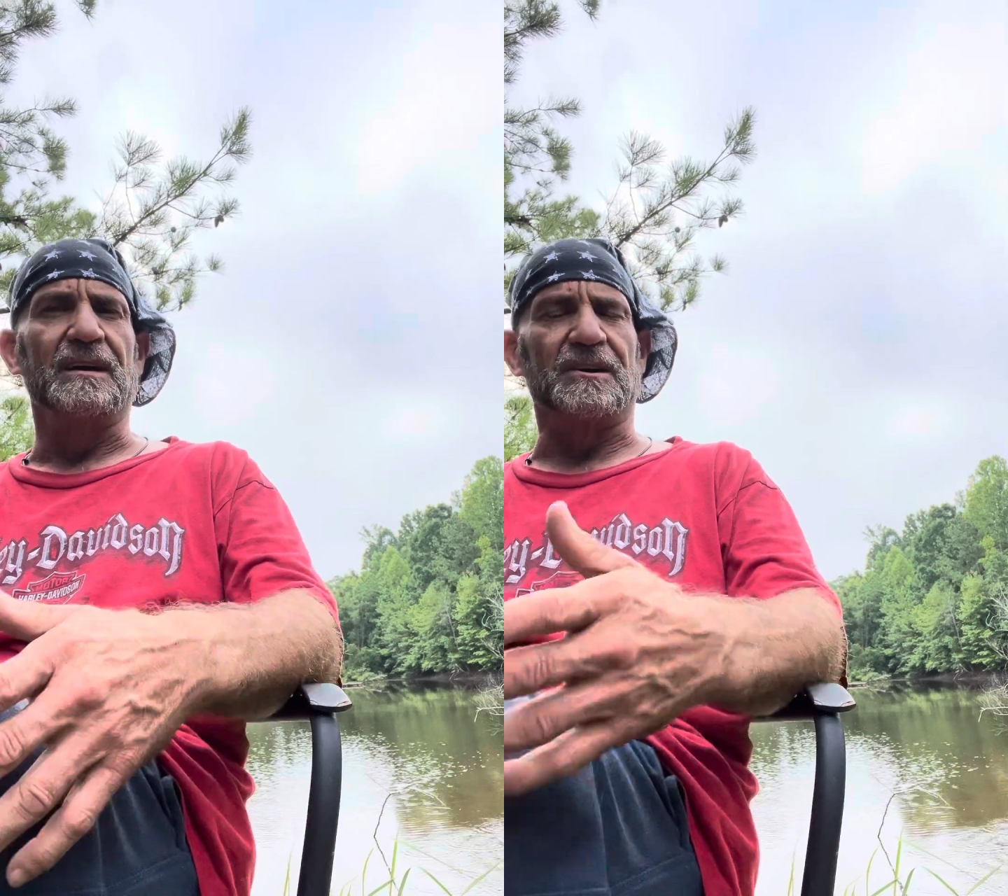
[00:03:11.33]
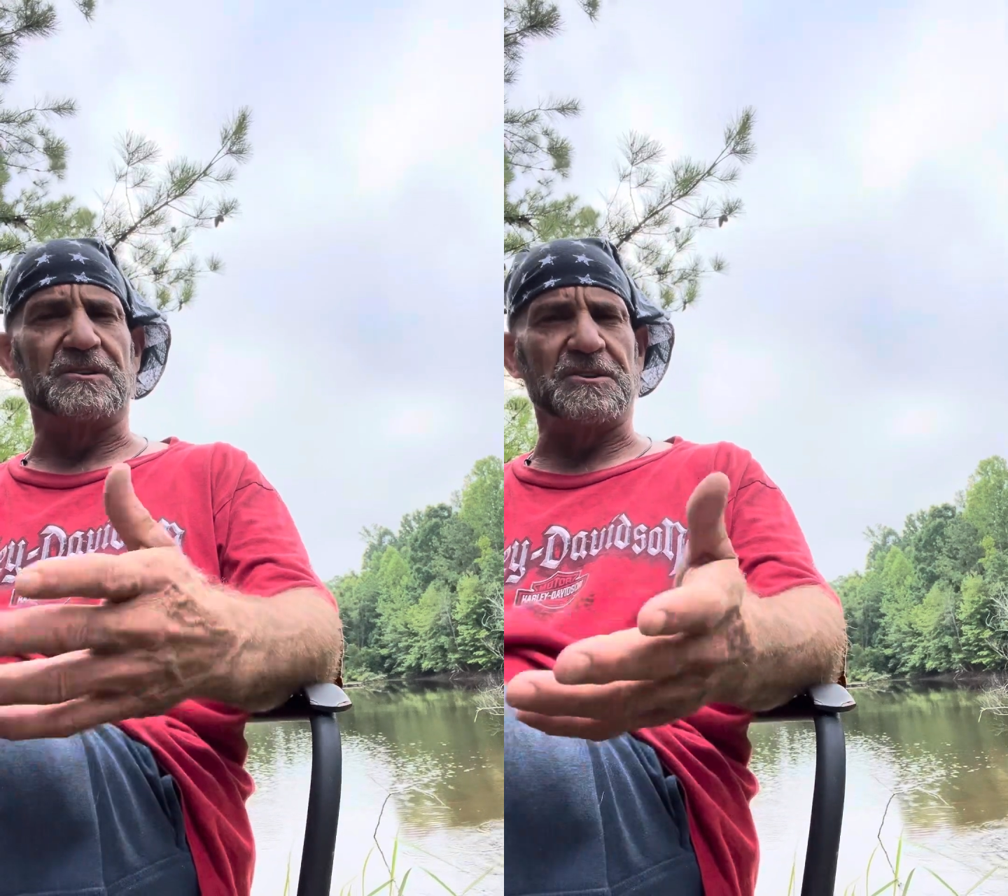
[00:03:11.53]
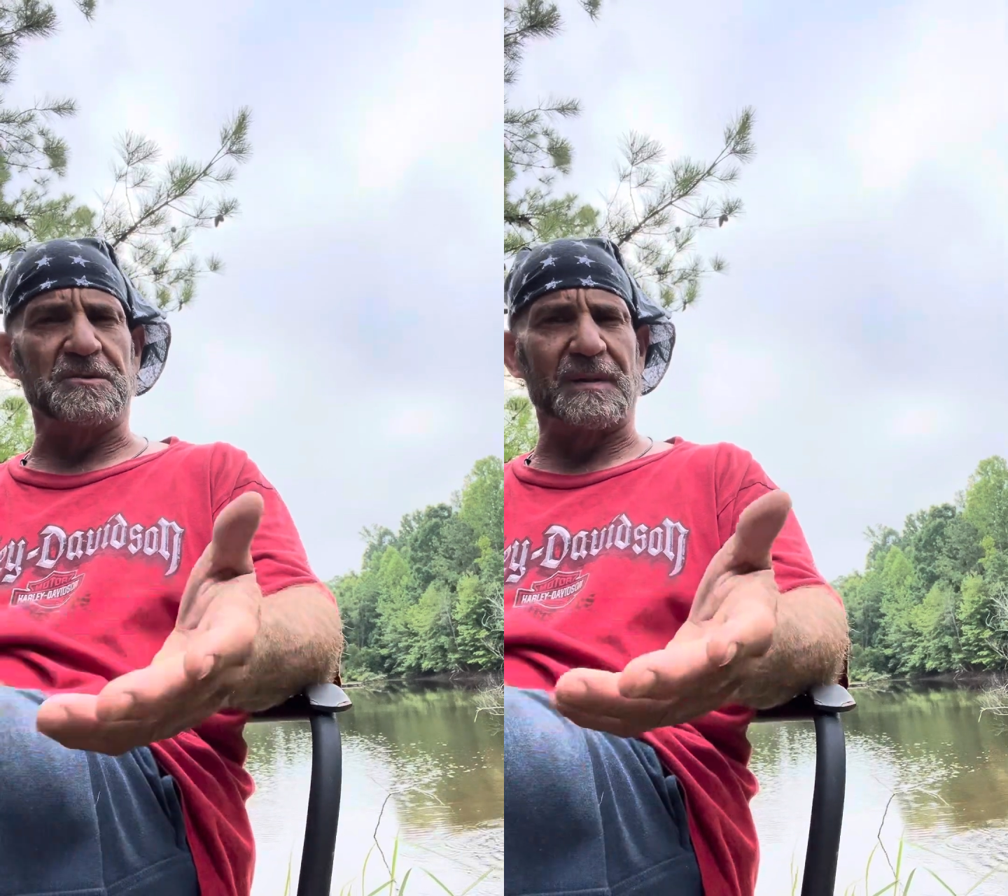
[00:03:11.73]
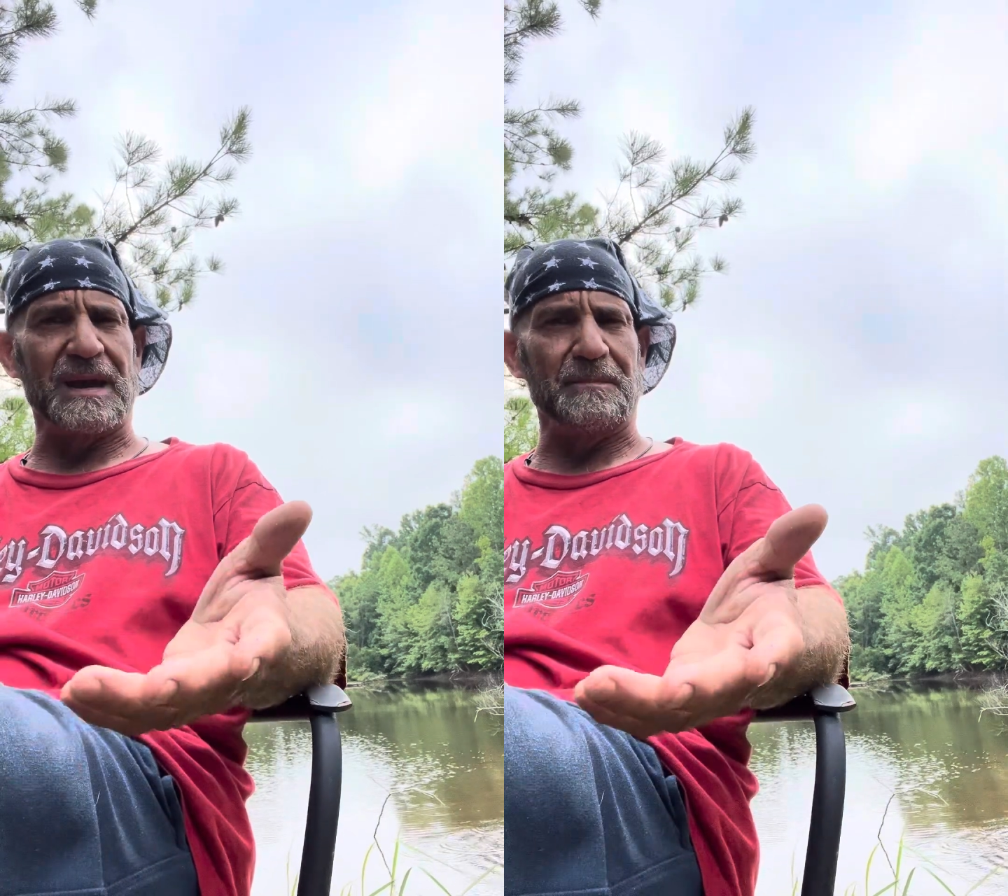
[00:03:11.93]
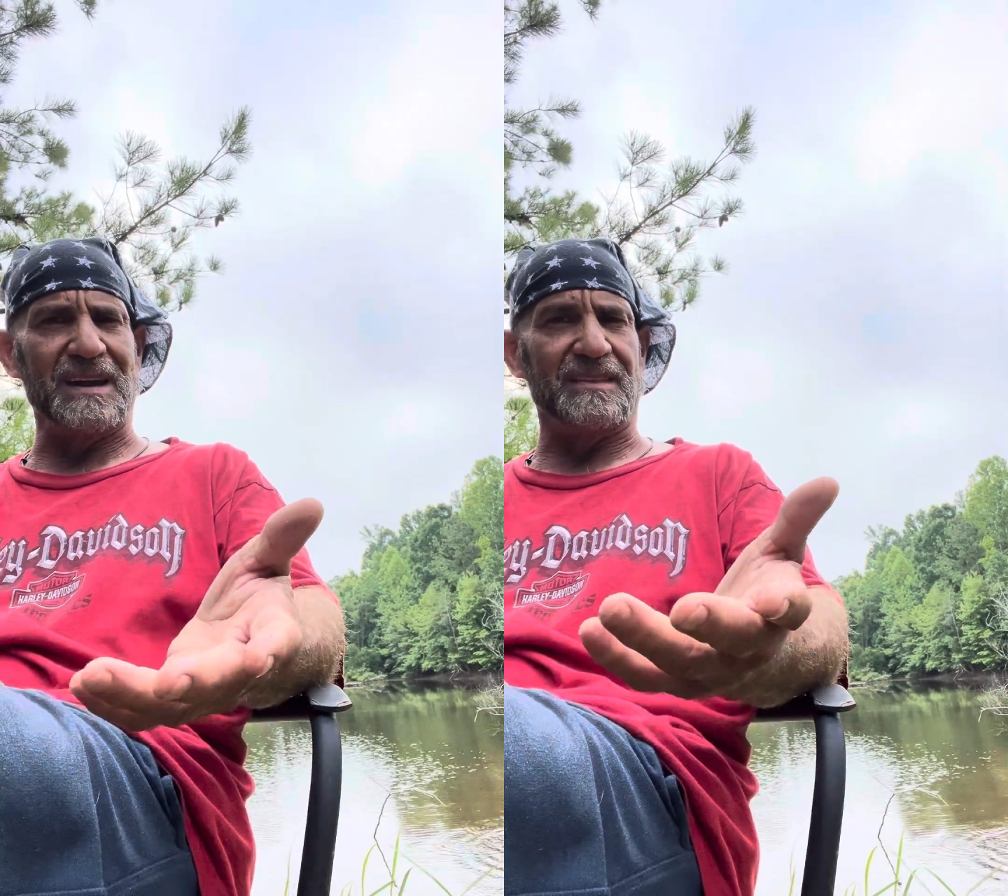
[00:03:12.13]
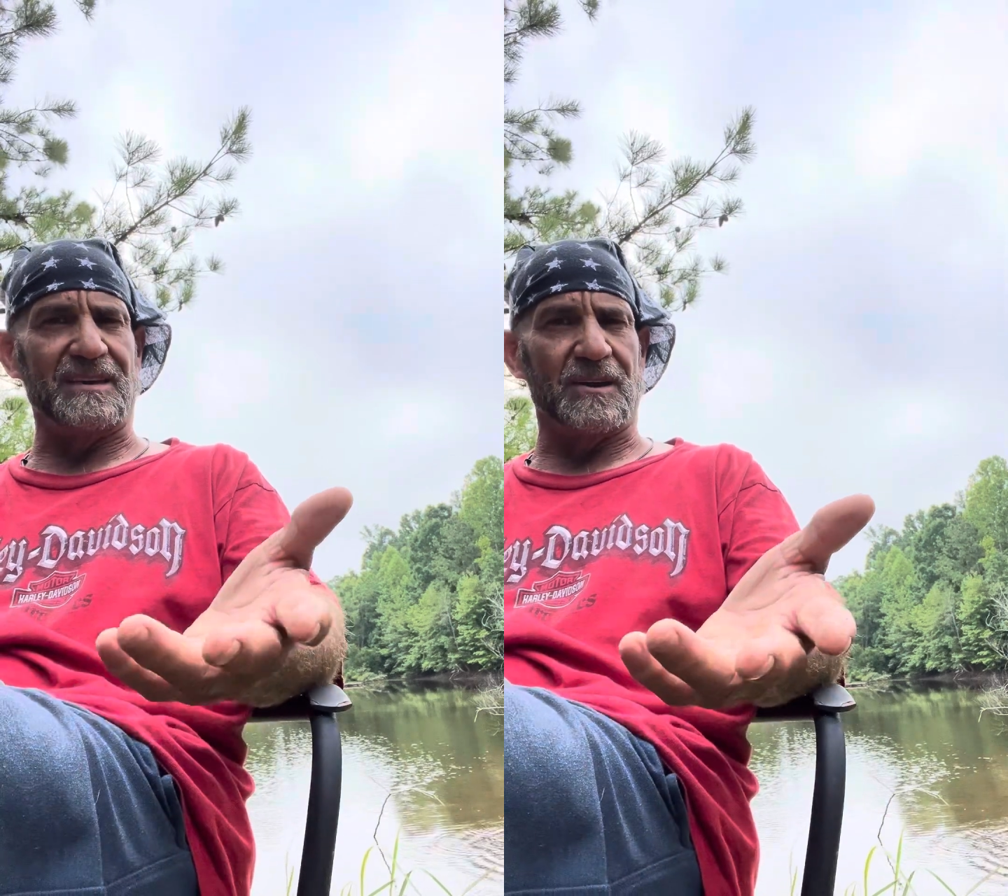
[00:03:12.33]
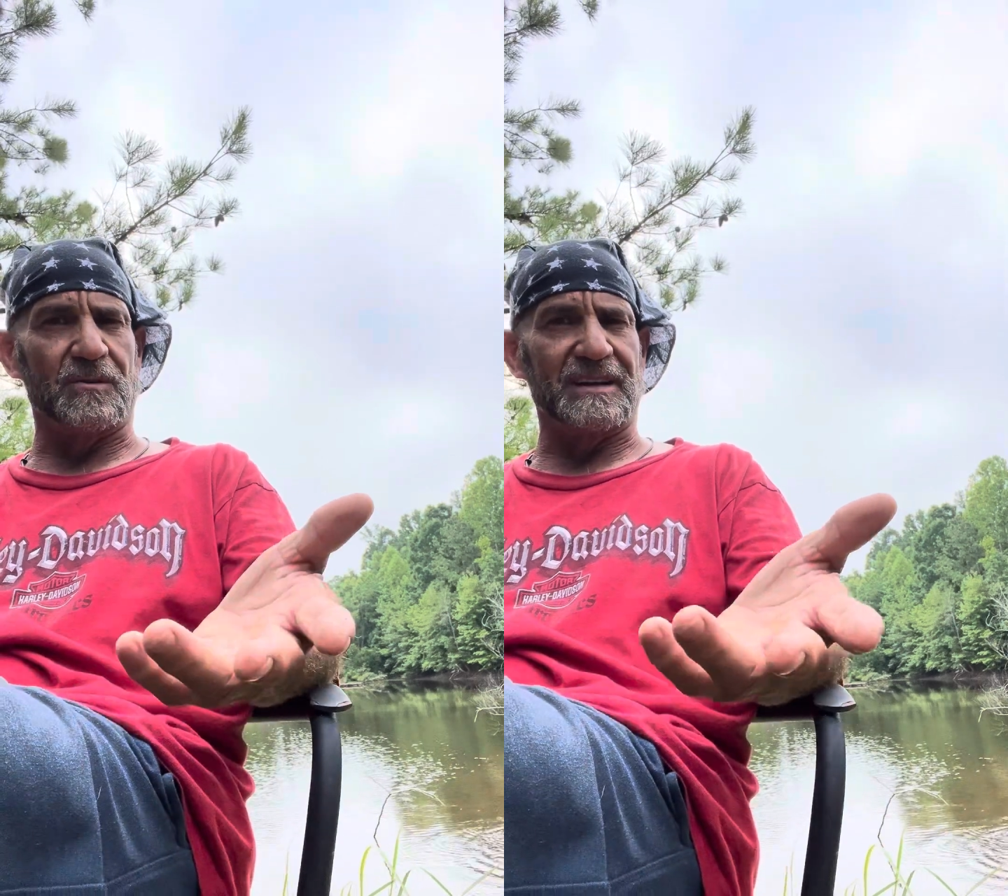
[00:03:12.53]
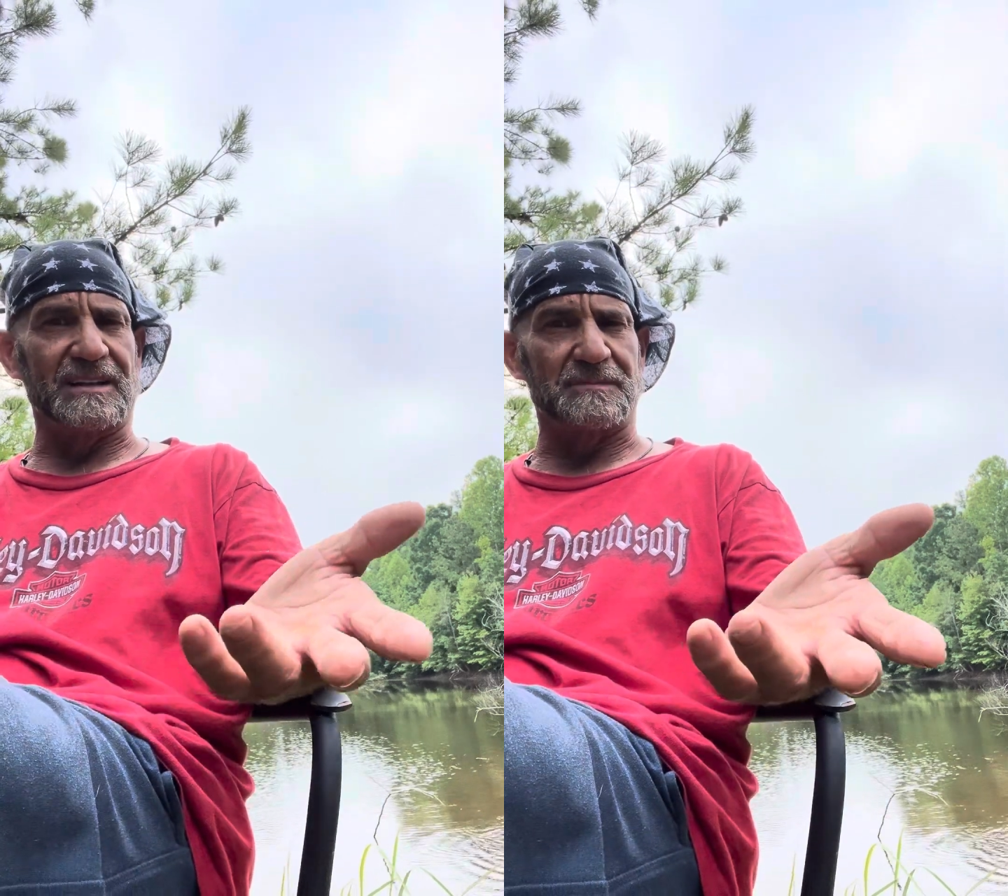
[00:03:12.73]
because you may be the
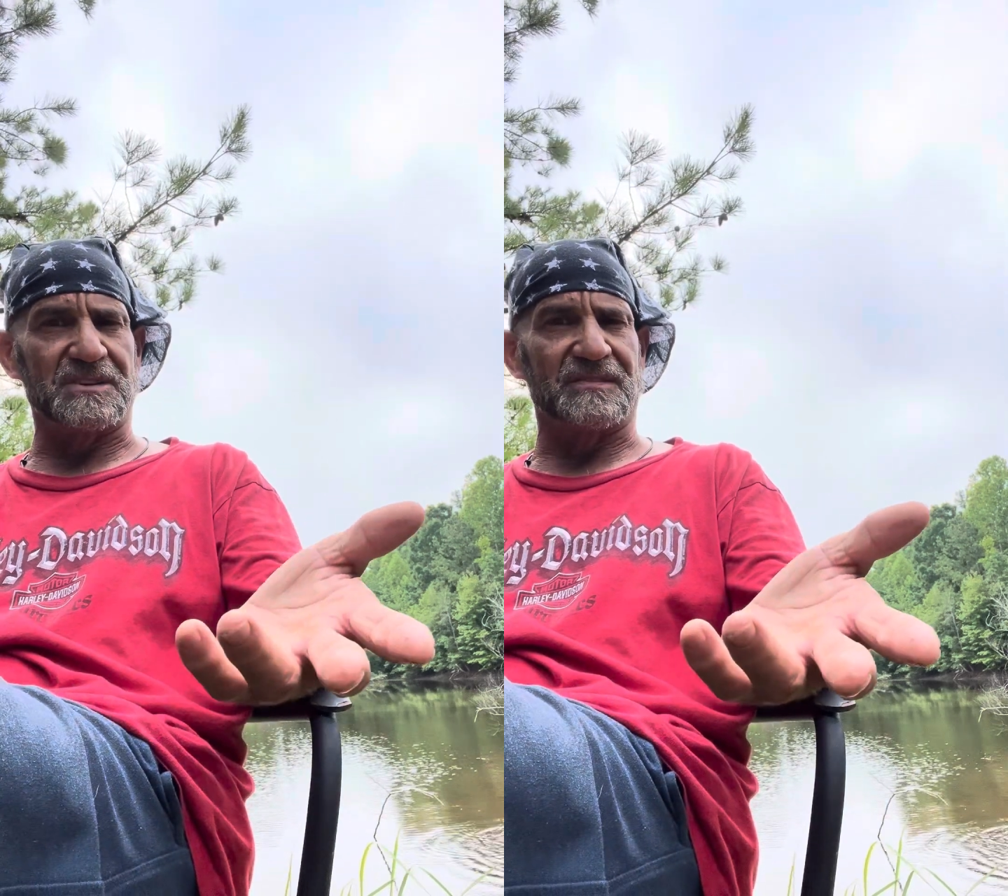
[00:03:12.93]
only glimpse